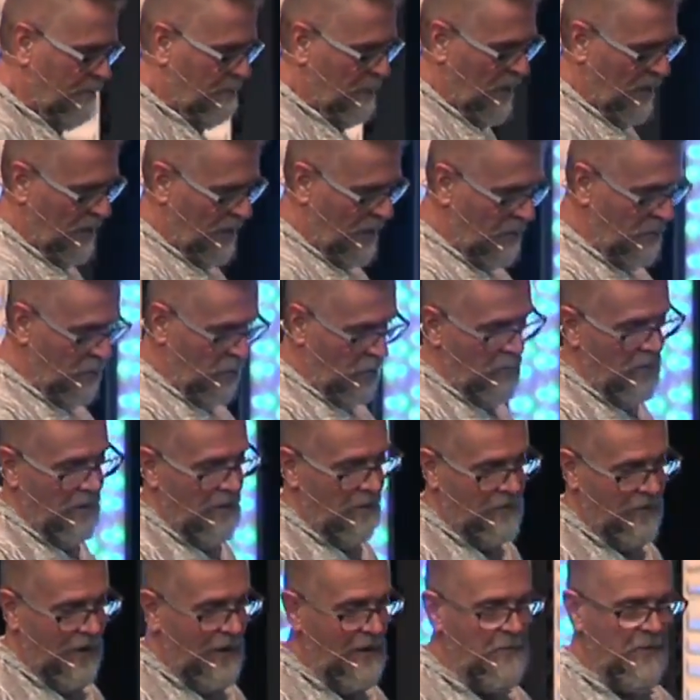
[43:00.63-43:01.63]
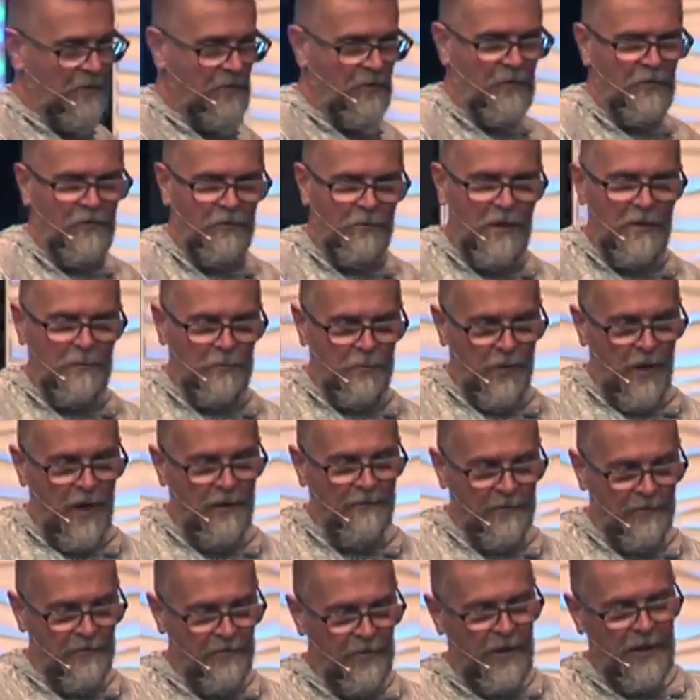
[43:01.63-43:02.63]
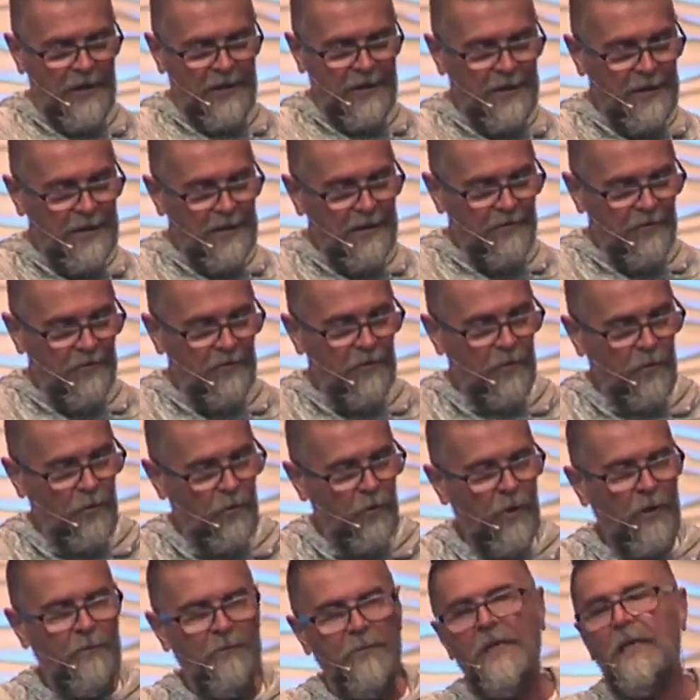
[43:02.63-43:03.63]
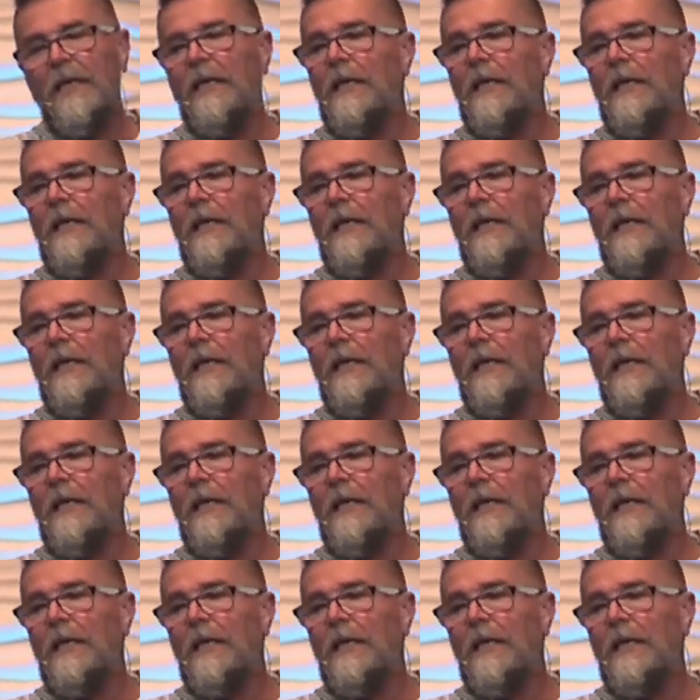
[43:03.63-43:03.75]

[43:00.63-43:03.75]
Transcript: they come to him because Amos has been prophesying against the corrupt